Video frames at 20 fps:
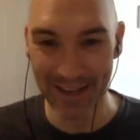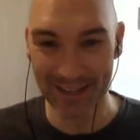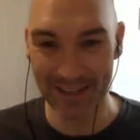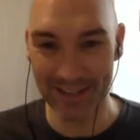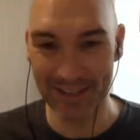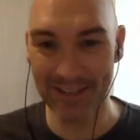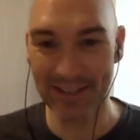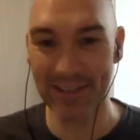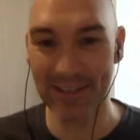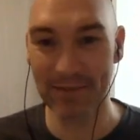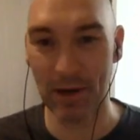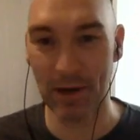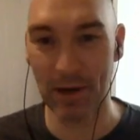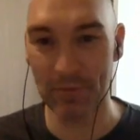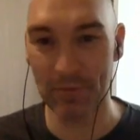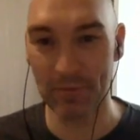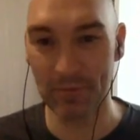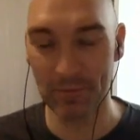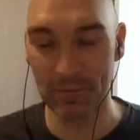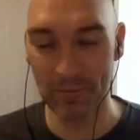This is
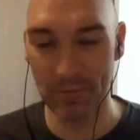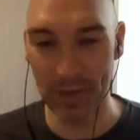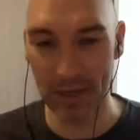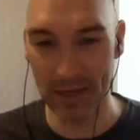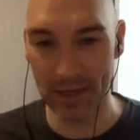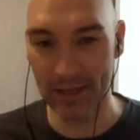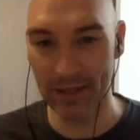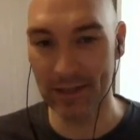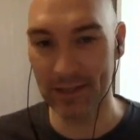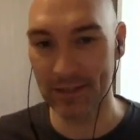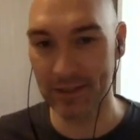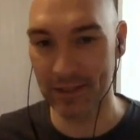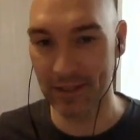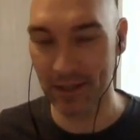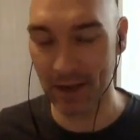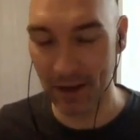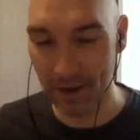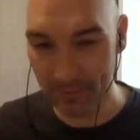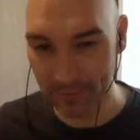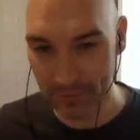about making it as
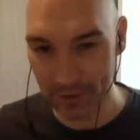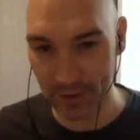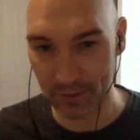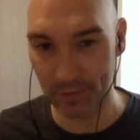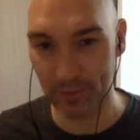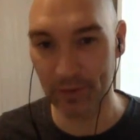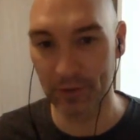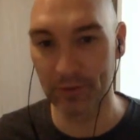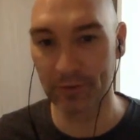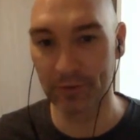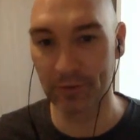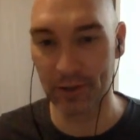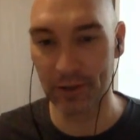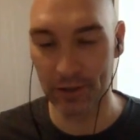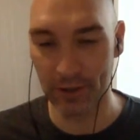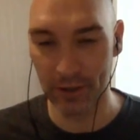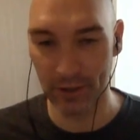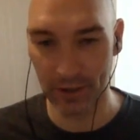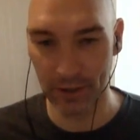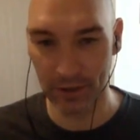comfortable for
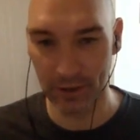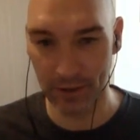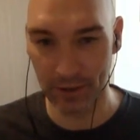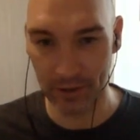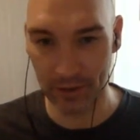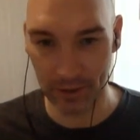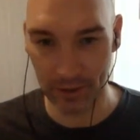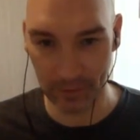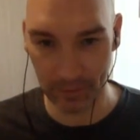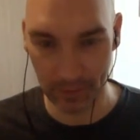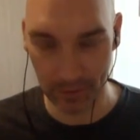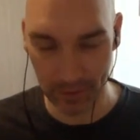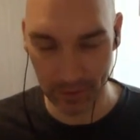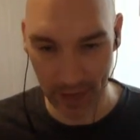your